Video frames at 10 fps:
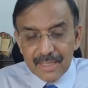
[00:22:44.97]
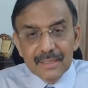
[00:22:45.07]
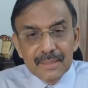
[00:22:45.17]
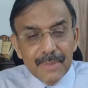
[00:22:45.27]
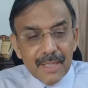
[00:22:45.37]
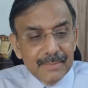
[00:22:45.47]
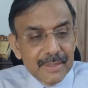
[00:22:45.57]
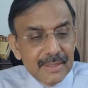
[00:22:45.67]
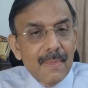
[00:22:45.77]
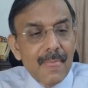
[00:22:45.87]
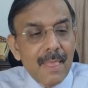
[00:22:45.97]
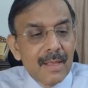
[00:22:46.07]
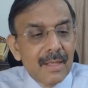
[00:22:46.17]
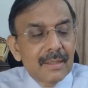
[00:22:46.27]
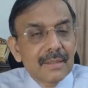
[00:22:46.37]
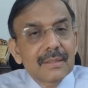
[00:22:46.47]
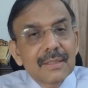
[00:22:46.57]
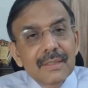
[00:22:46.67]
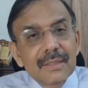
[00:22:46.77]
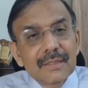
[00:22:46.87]
The third is perform
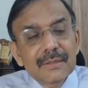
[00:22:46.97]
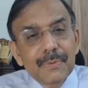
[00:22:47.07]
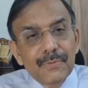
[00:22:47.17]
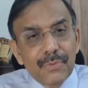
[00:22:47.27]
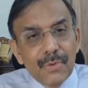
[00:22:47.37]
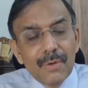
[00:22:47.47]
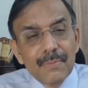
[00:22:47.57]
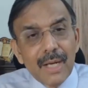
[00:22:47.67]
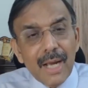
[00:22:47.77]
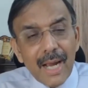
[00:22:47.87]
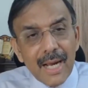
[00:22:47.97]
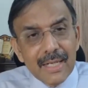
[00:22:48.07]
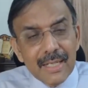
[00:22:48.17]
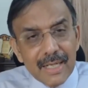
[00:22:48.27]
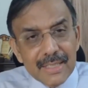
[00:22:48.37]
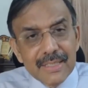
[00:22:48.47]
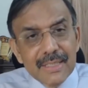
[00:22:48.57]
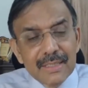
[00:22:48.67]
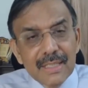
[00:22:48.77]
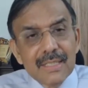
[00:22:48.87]
hand hygiene. That is as if you are
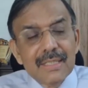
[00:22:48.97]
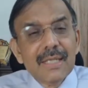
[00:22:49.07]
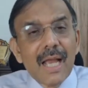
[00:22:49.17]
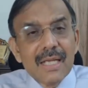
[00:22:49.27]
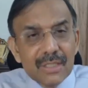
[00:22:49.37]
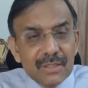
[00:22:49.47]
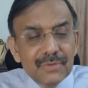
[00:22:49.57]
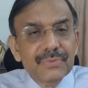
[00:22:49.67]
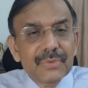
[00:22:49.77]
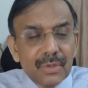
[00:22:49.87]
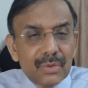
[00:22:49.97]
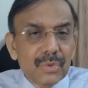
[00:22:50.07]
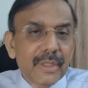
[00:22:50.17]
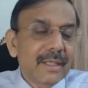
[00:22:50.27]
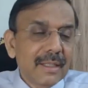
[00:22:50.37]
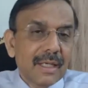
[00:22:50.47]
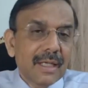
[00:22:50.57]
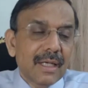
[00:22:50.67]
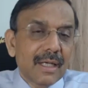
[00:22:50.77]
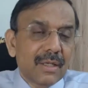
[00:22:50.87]
doing an operating
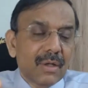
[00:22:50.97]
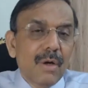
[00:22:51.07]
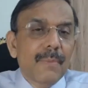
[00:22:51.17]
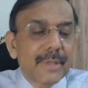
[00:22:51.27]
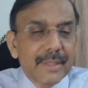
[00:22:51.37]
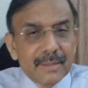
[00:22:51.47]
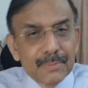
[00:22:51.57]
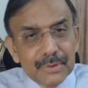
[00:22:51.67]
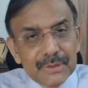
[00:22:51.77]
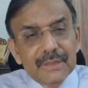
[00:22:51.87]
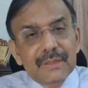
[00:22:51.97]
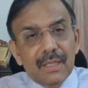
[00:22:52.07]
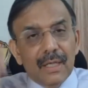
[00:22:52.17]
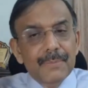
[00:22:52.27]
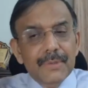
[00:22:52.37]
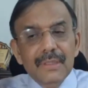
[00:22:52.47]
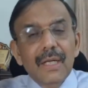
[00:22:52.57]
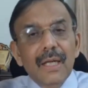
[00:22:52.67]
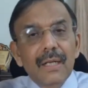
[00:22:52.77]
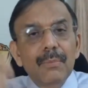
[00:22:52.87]
procedure up to the elbow, and
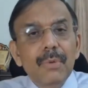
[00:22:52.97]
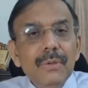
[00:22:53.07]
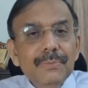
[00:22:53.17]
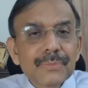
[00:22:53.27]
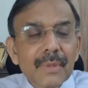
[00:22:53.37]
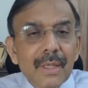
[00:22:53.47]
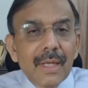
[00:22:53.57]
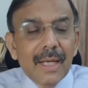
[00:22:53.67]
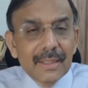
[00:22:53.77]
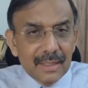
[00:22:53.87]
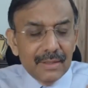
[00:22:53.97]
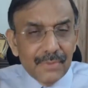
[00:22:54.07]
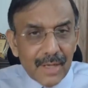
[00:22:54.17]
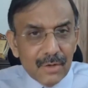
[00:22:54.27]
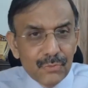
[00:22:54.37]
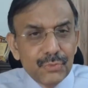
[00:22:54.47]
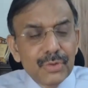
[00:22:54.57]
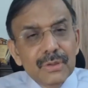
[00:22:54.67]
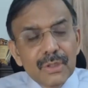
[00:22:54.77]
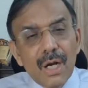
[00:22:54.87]
then wear full gown and
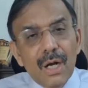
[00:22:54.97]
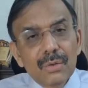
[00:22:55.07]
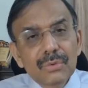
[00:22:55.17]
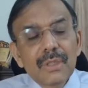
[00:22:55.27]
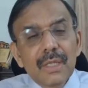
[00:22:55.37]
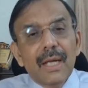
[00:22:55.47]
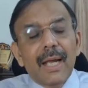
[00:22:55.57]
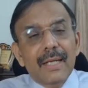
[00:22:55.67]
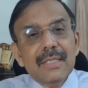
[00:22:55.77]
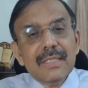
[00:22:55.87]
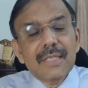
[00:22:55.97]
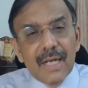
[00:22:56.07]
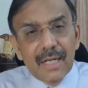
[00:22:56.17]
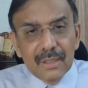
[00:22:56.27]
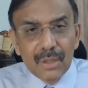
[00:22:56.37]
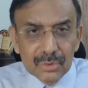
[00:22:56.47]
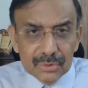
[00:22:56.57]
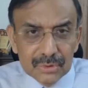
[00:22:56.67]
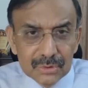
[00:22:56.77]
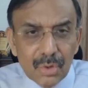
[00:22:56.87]
sterile gown. Don't just wear
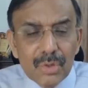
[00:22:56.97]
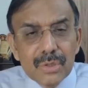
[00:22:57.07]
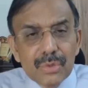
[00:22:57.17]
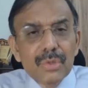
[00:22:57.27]
gloves.